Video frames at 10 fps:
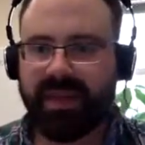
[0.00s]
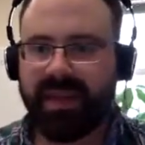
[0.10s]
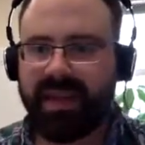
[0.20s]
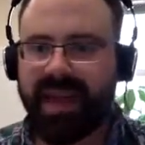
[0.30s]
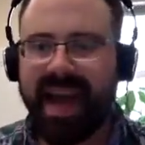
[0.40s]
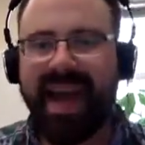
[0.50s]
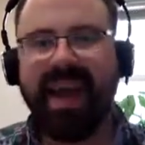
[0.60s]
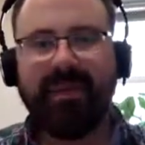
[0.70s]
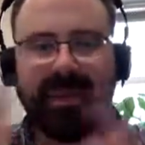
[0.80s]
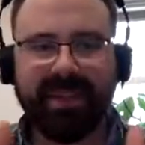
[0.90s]
Yay,
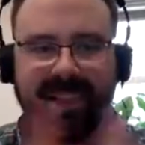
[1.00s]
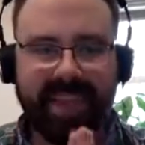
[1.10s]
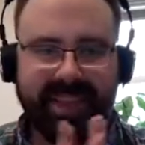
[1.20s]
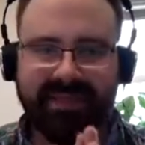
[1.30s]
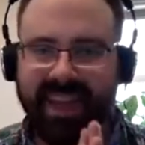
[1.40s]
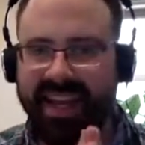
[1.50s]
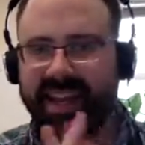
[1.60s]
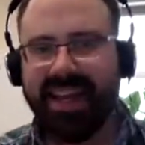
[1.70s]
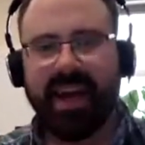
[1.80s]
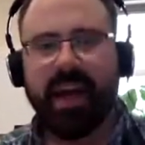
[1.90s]
Mama Jean, I'm glad.
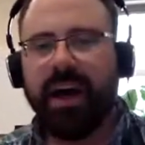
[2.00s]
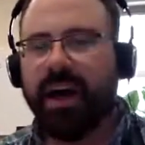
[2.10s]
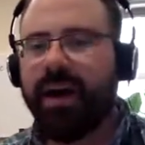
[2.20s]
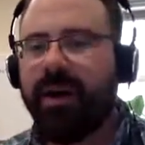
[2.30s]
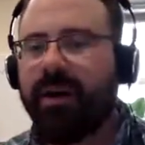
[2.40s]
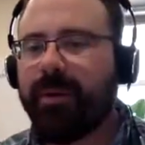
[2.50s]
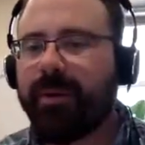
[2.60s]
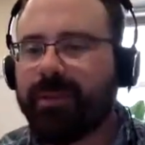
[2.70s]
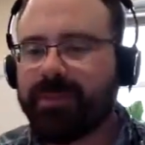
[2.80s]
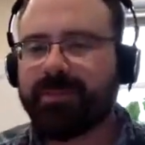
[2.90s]

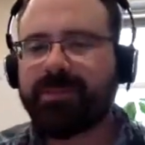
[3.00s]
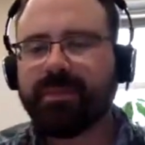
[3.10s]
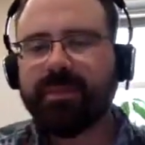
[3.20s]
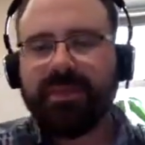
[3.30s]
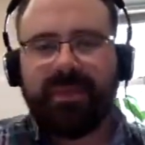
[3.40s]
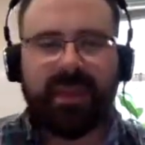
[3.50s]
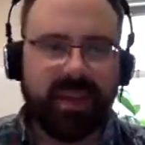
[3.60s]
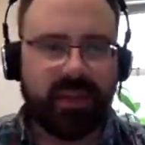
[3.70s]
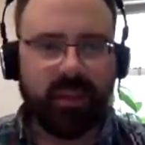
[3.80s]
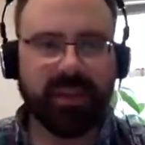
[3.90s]

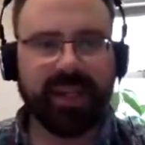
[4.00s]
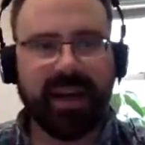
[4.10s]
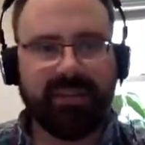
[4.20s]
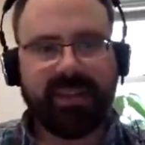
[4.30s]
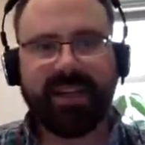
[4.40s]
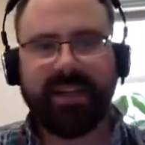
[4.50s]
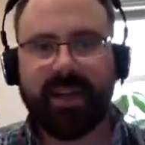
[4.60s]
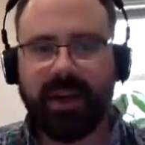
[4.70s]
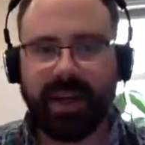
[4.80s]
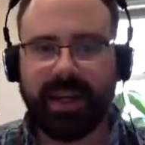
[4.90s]
Of course, I have to sit
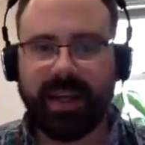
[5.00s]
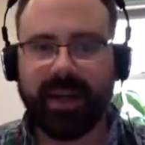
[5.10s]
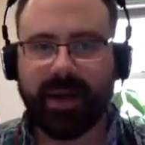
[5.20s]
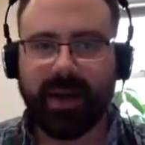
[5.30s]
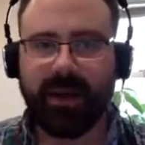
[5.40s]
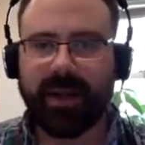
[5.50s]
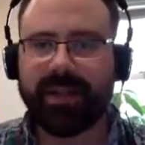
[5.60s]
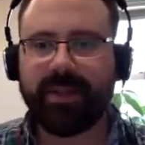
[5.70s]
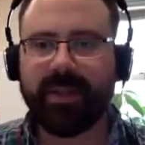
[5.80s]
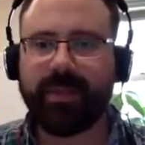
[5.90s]
here and like her comments
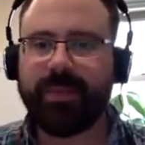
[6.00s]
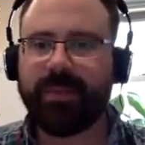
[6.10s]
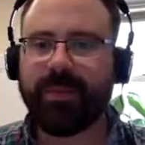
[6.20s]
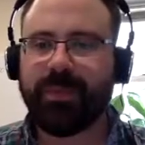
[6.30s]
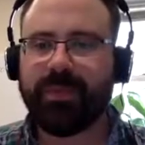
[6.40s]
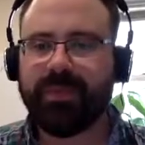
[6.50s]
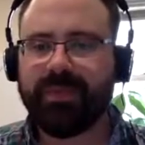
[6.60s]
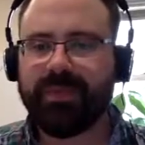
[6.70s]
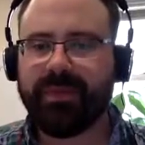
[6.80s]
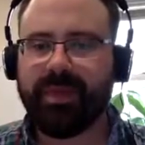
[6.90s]
too.
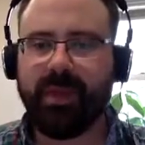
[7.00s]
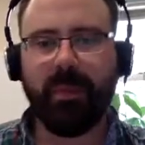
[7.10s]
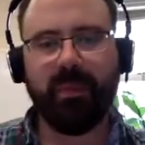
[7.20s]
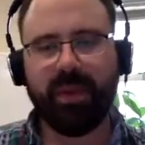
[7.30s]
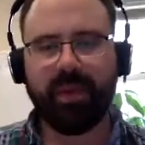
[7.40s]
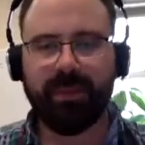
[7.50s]
Boo.